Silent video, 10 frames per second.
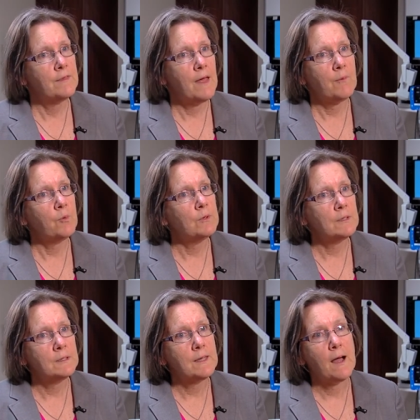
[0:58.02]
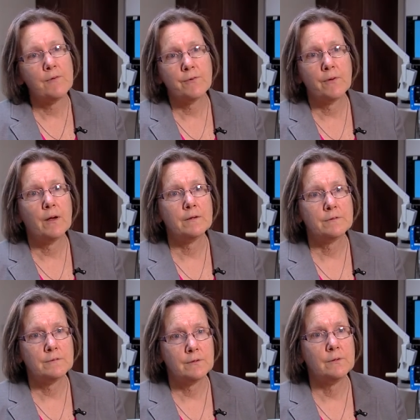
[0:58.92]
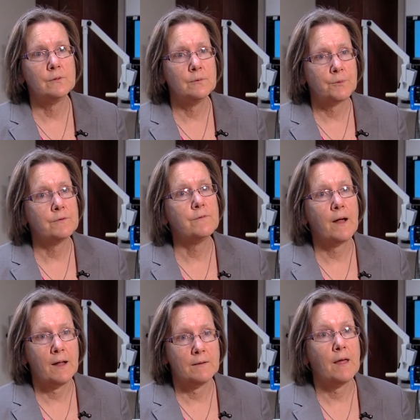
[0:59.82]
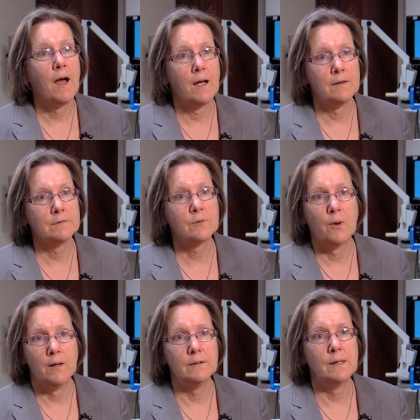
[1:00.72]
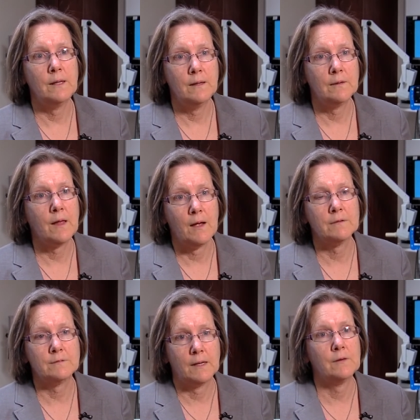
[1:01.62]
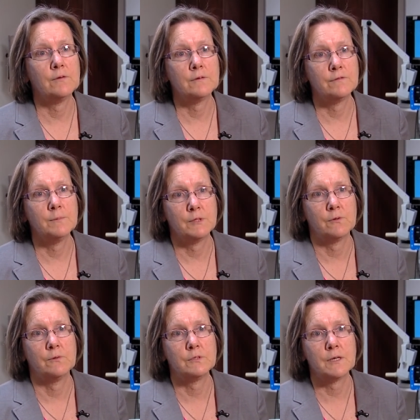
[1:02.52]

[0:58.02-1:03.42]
that will allow for us to provide the highest quality, the highest standards of maternal